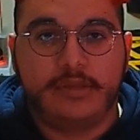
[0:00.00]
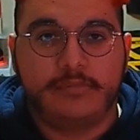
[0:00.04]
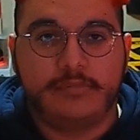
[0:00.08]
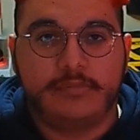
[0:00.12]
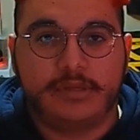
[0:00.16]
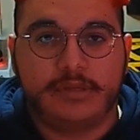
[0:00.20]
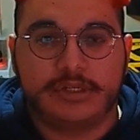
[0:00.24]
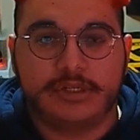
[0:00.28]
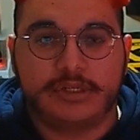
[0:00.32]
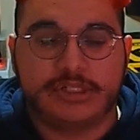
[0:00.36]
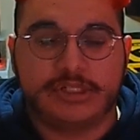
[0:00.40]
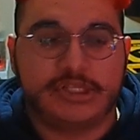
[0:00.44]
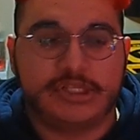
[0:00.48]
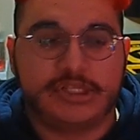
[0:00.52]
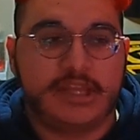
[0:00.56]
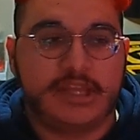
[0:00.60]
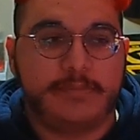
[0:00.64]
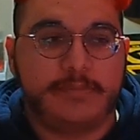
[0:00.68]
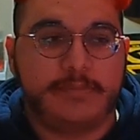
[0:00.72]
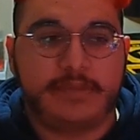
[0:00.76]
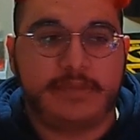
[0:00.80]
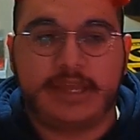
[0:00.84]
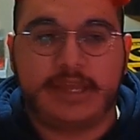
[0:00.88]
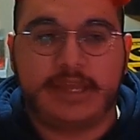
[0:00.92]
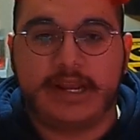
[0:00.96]
because she
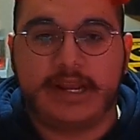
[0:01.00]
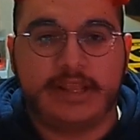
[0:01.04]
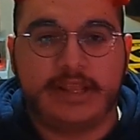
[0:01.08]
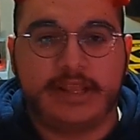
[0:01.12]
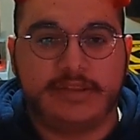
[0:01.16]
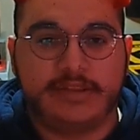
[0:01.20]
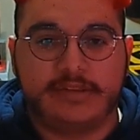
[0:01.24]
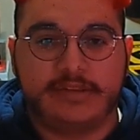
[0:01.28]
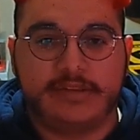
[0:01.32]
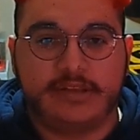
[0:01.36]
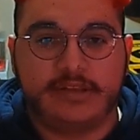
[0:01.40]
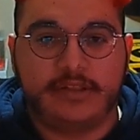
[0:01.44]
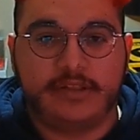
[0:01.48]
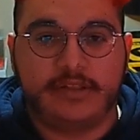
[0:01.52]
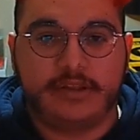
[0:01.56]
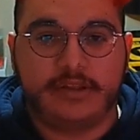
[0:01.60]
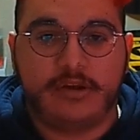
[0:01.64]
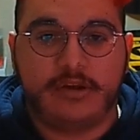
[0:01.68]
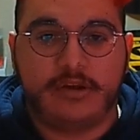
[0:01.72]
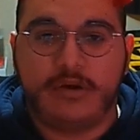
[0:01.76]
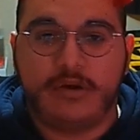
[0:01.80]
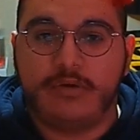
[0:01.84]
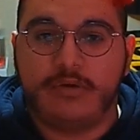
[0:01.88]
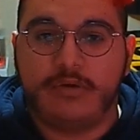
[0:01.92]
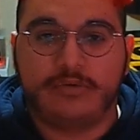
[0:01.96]
kept kind of hinting at, like,
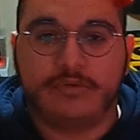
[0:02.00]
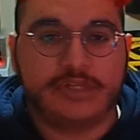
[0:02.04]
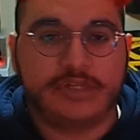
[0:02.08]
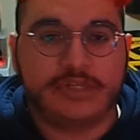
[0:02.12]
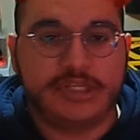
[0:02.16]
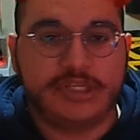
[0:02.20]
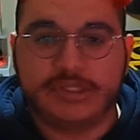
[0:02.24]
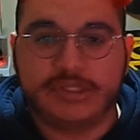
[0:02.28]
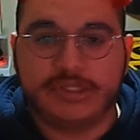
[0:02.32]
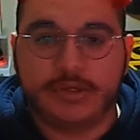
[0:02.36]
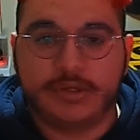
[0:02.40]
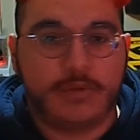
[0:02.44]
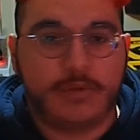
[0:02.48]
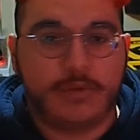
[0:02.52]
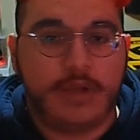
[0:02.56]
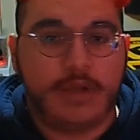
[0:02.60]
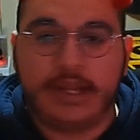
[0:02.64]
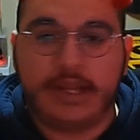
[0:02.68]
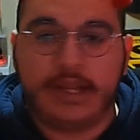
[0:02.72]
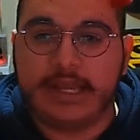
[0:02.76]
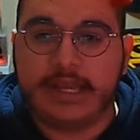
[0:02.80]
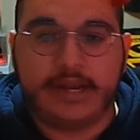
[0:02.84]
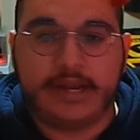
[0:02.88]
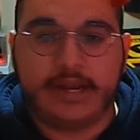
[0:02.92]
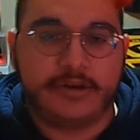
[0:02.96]
oh, he's going to
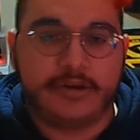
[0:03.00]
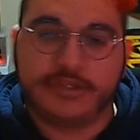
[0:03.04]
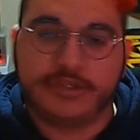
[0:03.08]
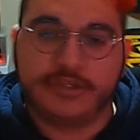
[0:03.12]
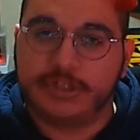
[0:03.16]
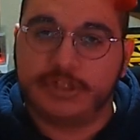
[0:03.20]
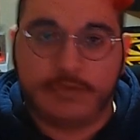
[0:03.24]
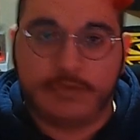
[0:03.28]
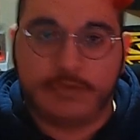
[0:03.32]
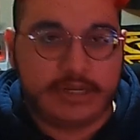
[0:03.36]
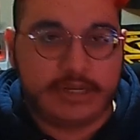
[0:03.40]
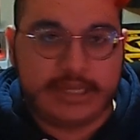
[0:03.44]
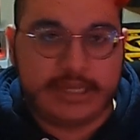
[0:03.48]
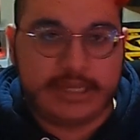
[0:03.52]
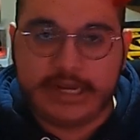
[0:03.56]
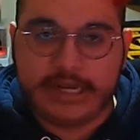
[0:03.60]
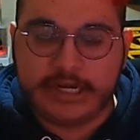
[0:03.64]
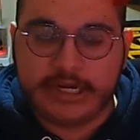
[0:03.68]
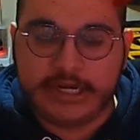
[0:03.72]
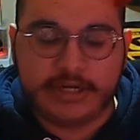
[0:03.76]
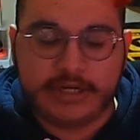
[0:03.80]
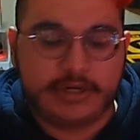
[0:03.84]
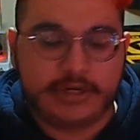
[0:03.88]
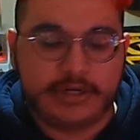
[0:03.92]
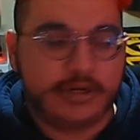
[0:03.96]
walk out of here, he's going to walk out of
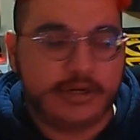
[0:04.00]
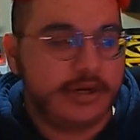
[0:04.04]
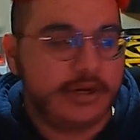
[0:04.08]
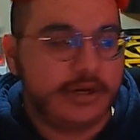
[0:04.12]
here.